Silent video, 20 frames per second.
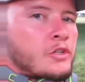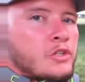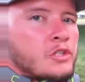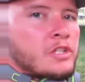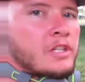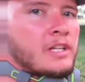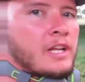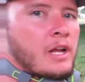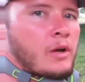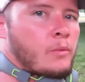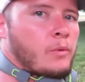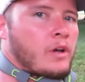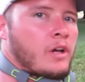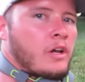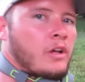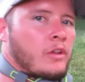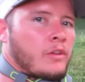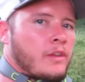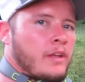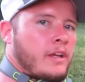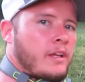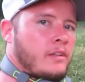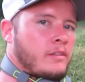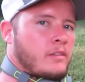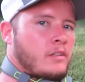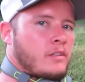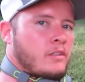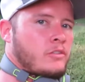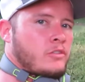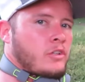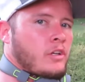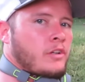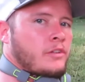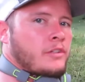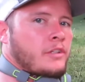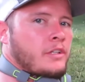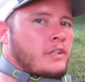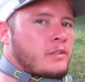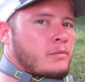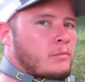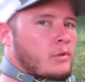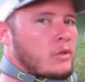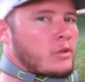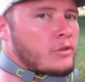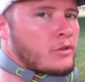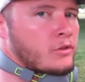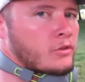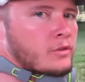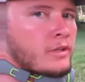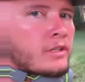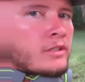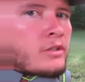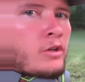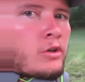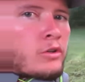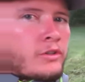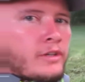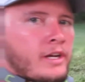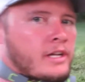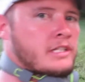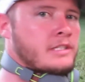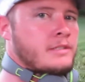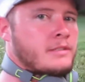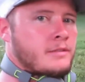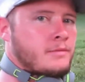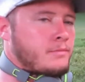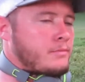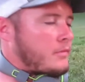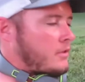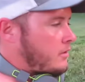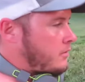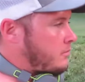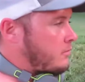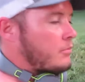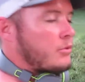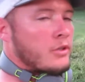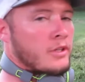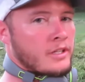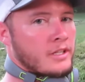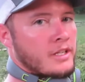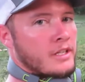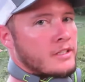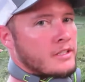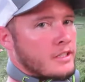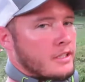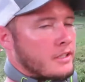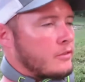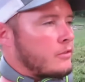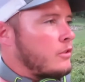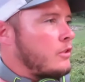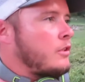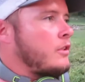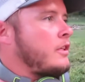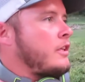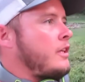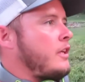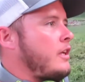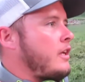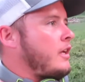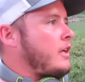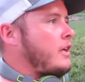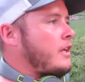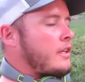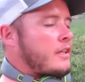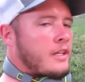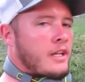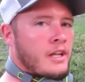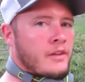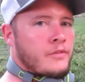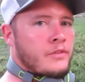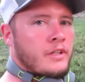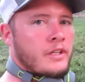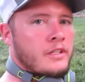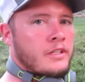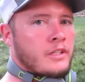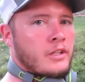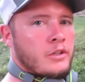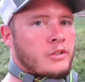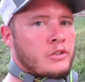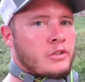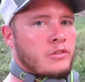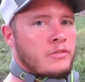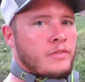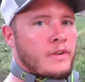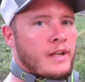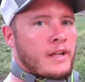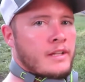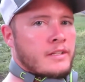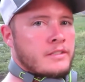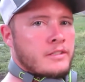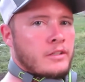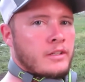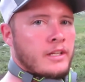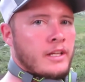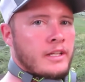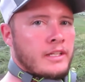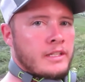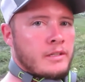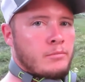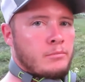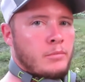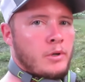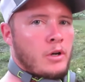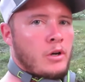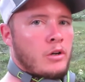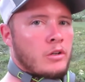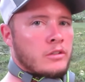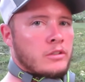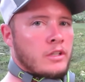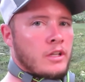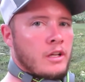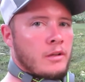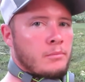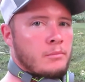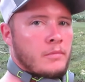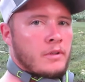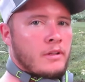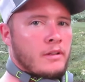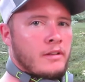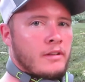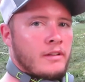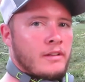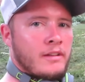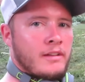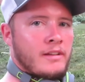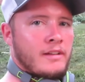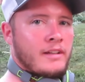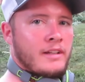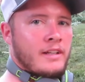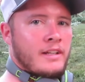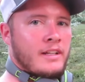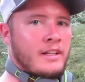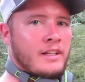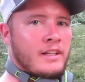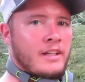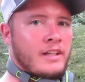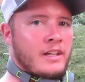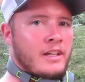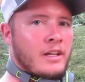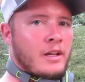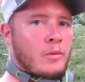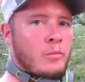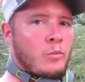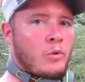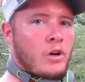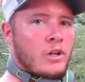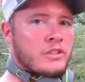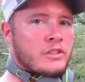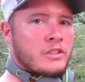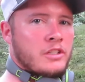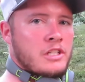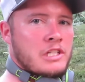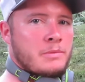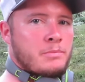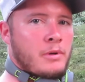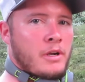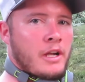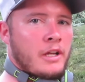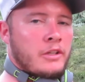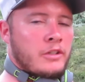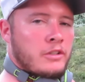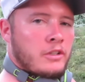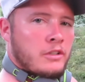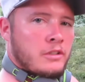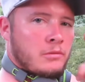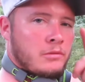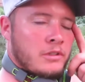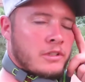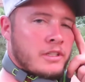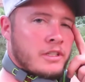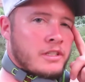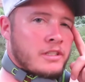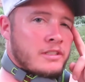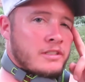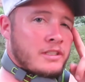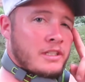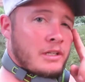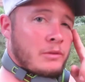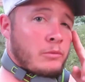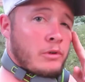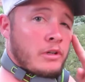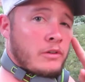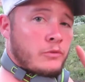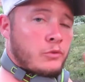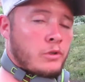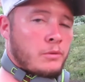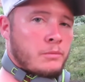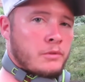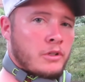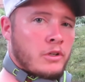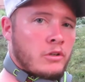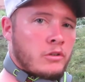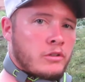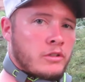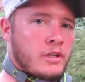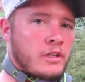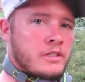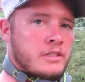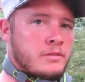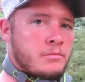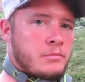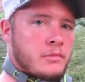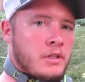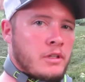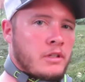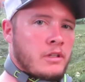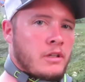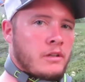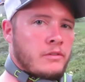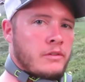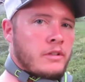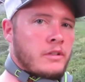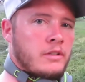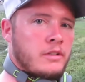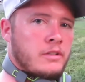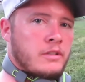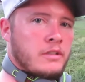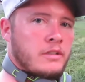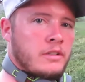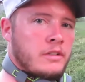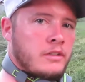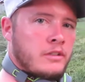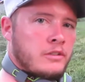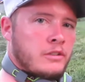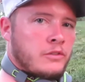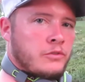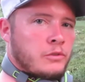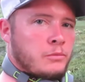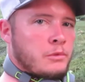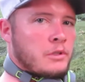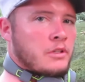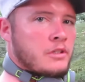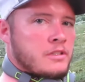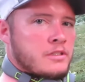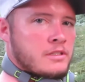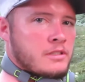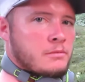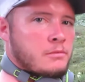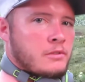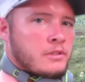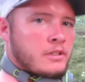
You've seen how well that John Deere mowed through that tall grass. Pretty easy, really. Now if you get to go too fast, it'll kind of get bogged up. I'm watching a spider on the lens there. I'm waiting for him to go across the middle of it. I don't know if you'll be able to see